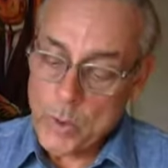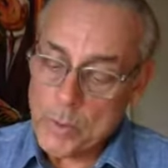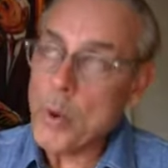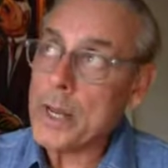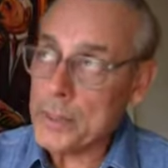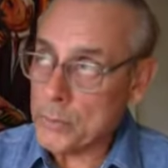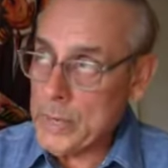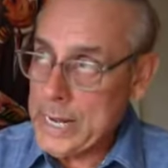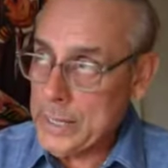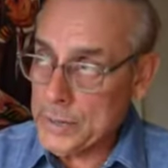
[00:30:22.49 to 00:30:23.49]

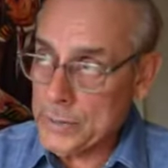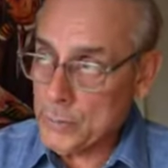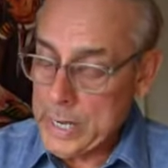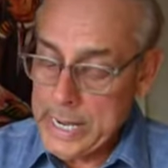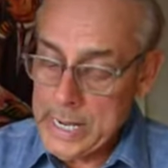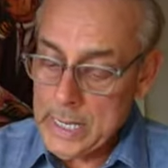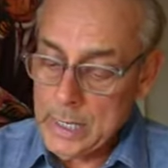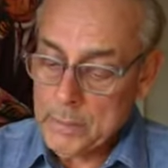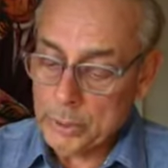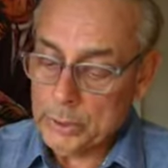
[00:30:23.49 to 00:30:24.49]

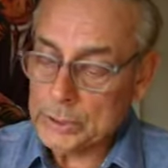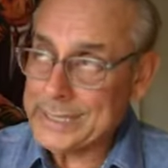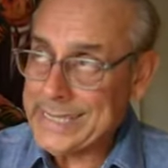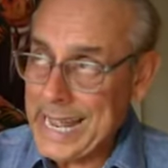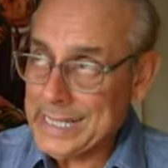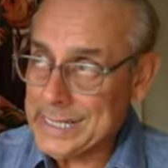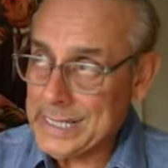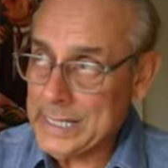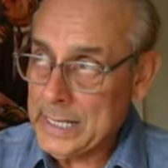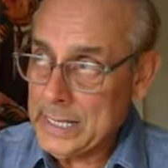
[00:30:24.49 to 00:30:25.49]
1.33%.